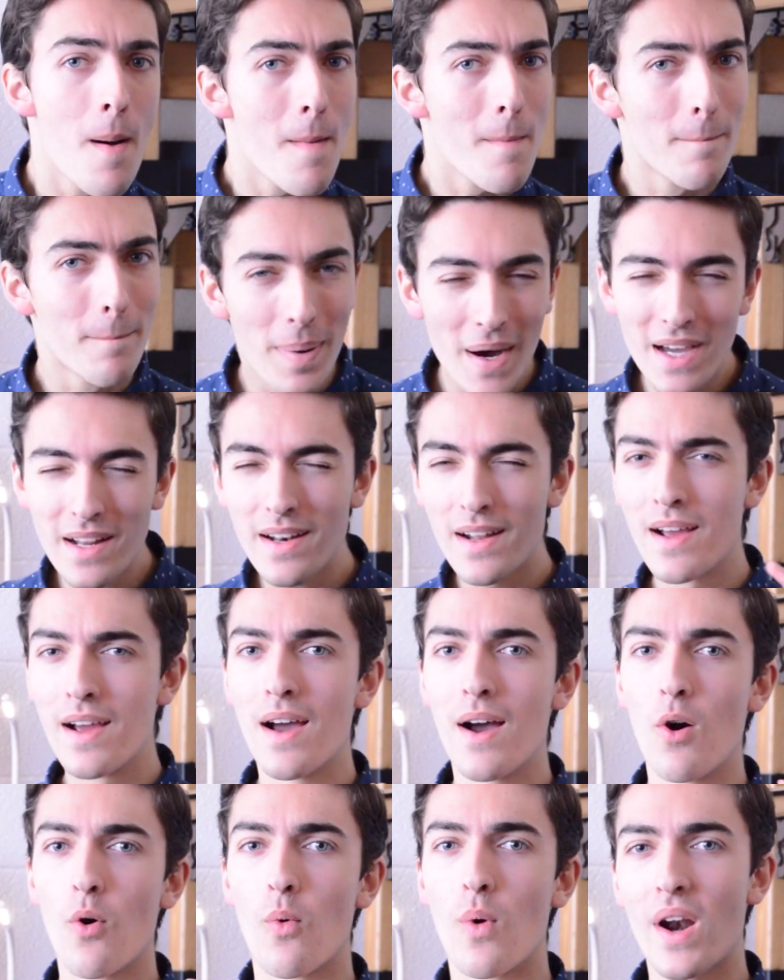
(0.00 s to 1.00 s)
But
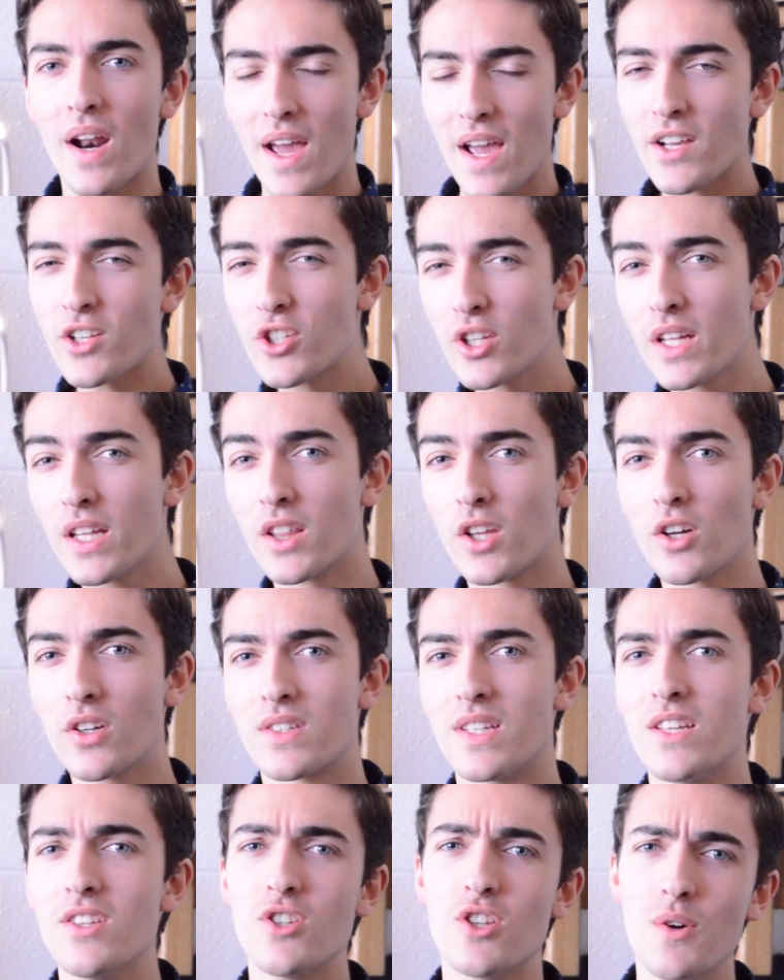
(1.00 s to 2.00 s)
when I actually
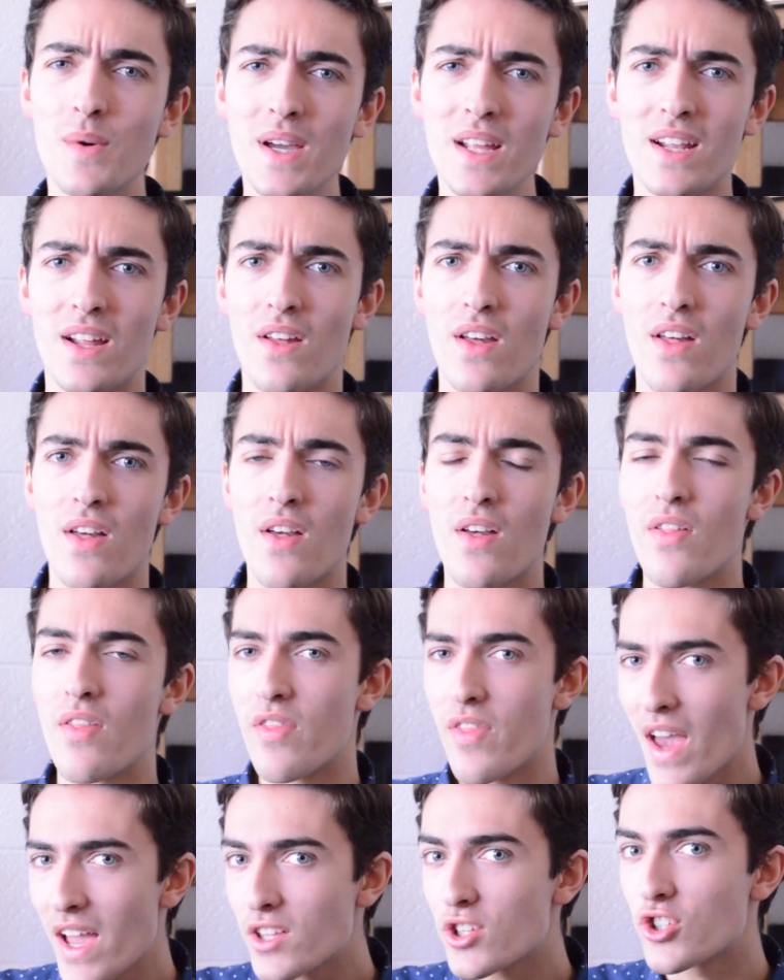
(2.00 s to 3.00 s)
looked into it,
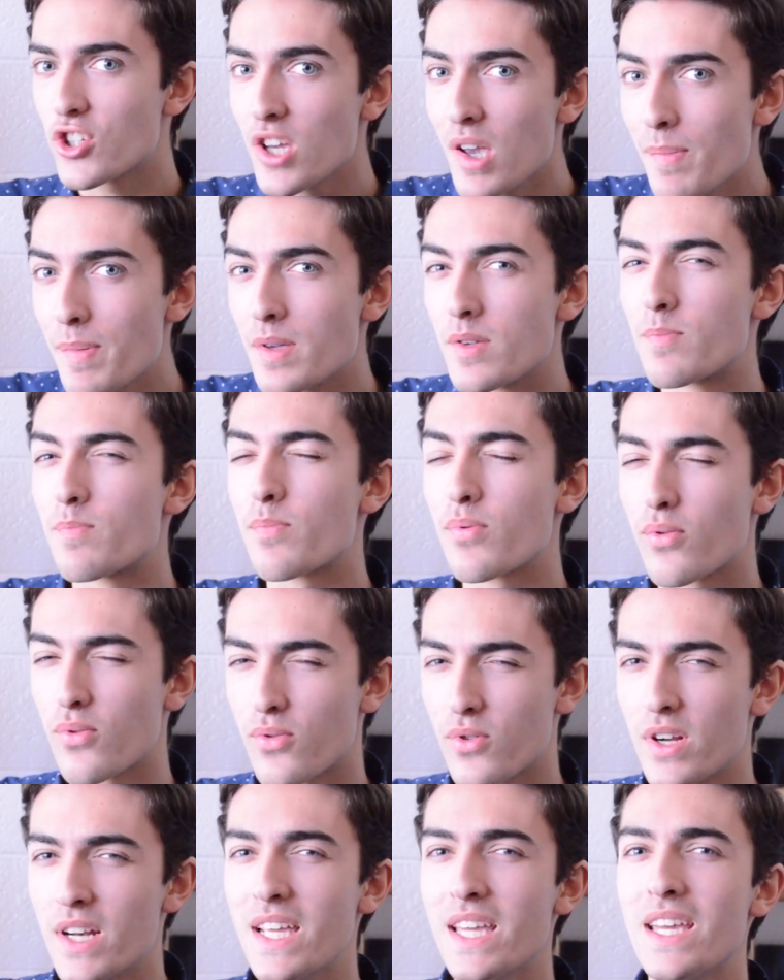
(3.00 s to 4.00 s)
that chip is
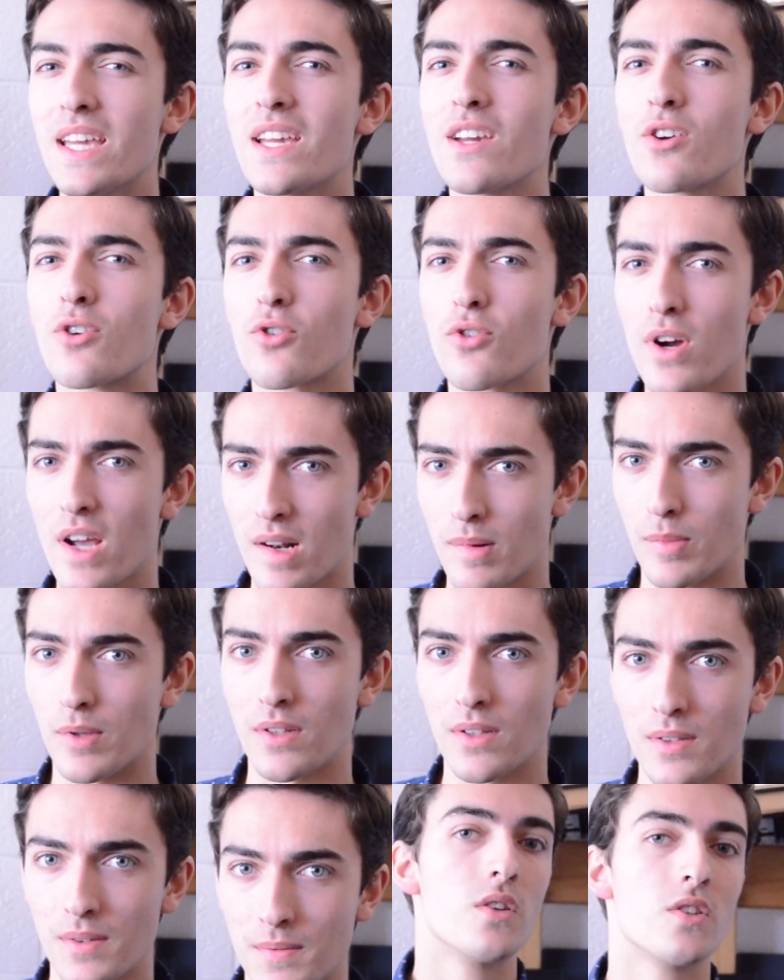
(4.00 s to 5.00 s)
pretty
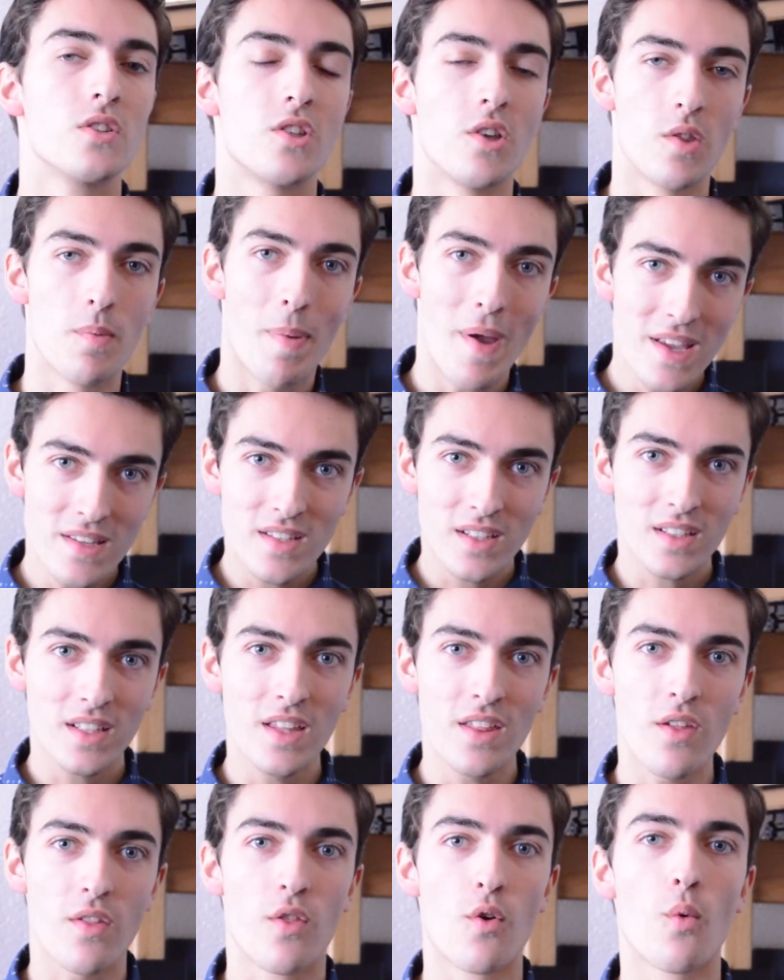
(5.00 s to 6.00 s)
incredible. So
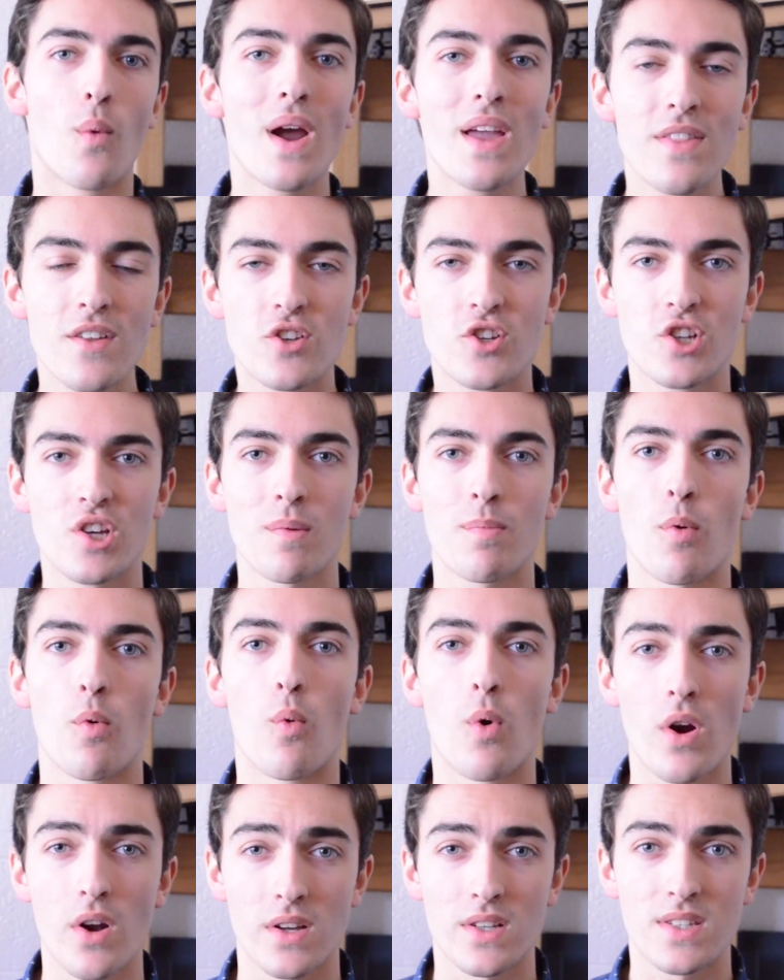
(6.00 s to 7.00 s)
basically the way the chip
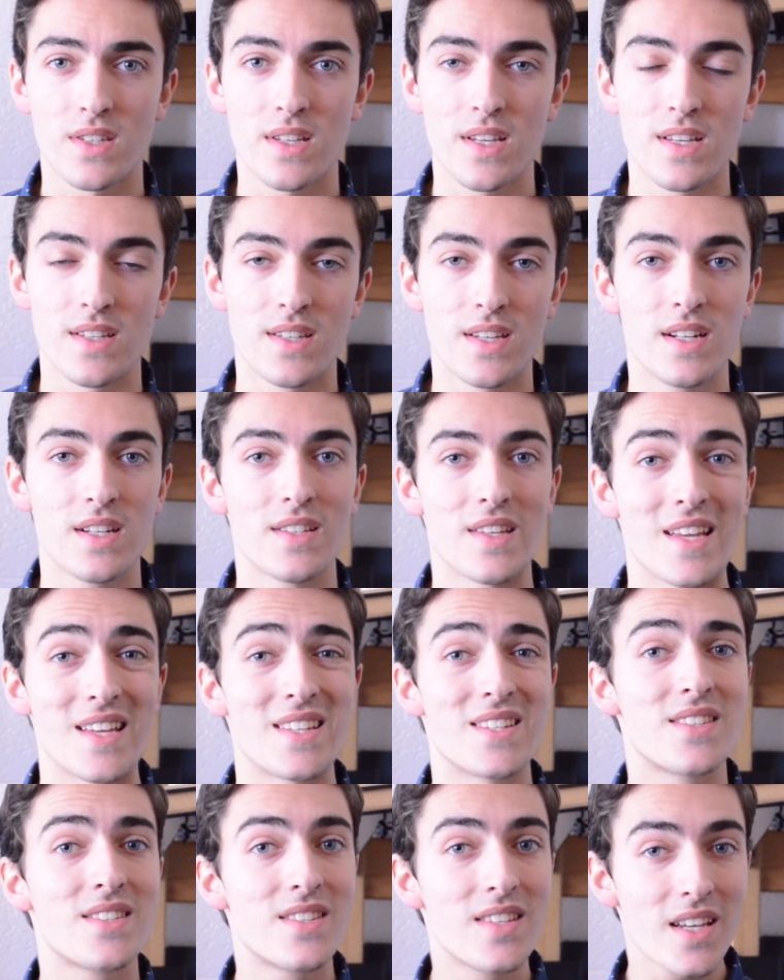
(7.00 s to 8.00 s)
works is it is a
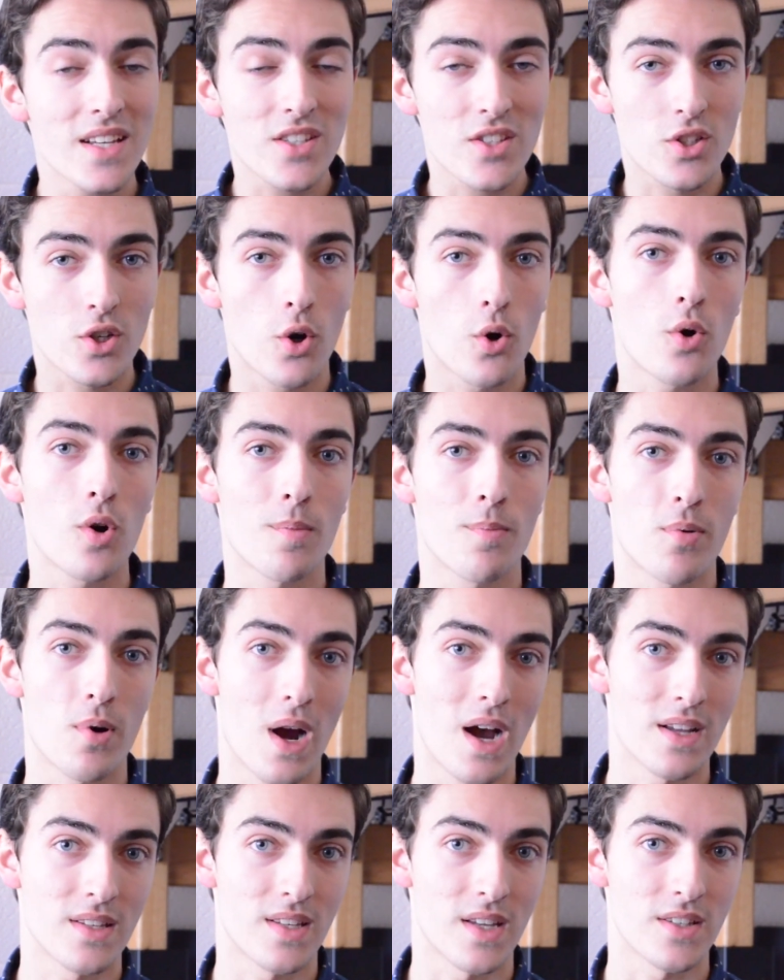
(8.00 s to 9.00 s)
six core
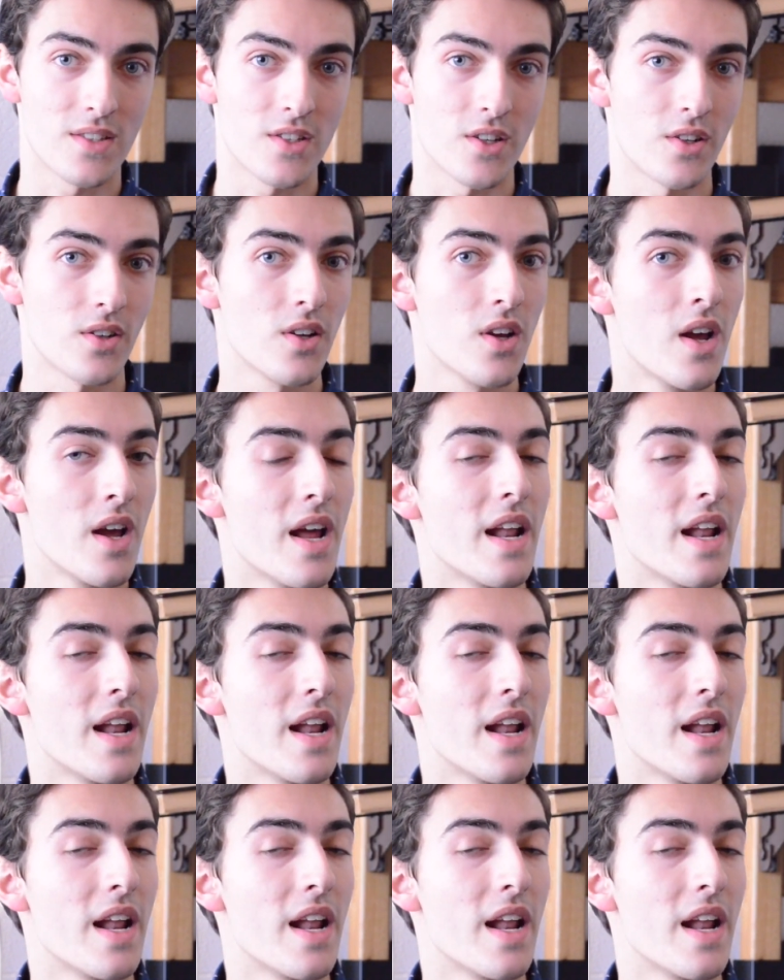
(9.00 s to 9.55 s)
processor.